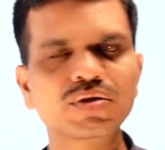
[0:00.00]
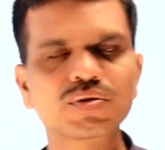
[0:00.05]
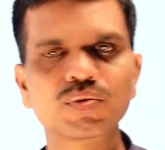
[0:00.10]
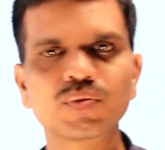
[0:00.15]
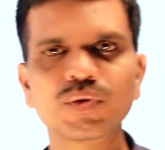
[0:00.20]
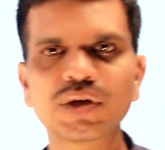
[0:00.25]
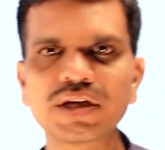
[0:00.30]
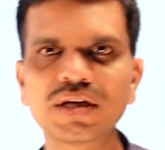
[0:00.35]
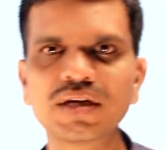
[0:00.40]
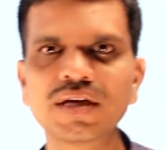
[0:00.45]

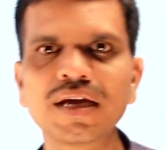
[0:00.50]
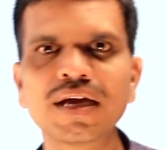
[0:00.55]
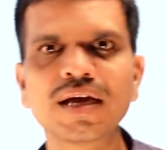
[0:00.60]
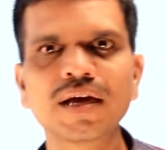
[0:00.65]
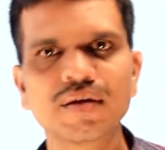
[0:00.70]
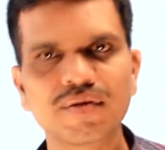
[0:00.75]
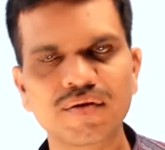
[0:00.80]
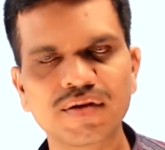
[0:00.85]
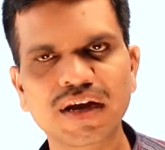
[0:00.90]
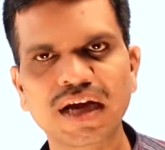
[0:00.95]
It's very
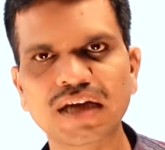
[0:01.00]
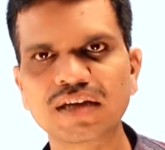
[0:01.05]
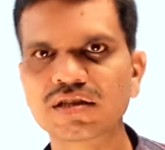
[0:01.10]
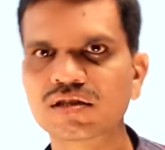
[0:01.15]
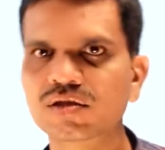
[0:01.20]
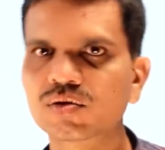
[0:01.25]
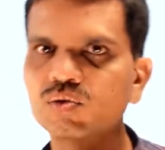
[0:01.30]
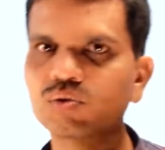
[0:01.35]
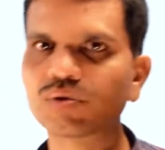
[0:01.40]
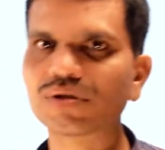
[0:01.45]

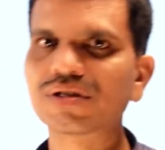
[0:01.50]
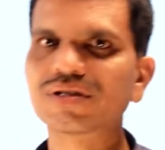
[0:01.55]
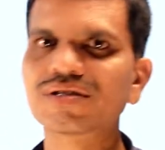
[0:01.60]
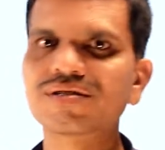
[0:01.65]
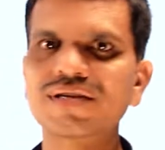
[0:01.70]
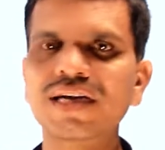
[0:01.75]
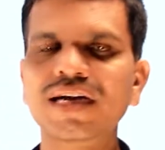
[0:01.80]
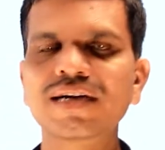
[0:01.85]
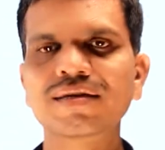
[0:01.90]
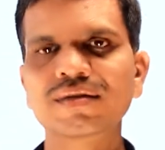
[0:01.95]
nice to
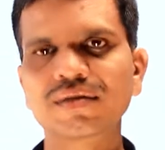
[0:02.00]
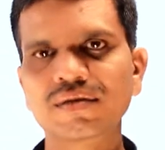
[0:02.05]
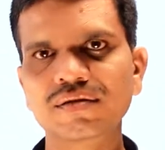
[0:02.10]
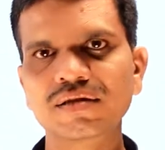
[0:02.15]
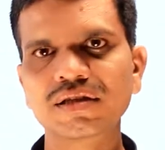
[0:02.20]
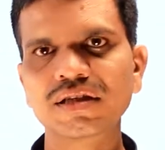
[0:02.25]
understand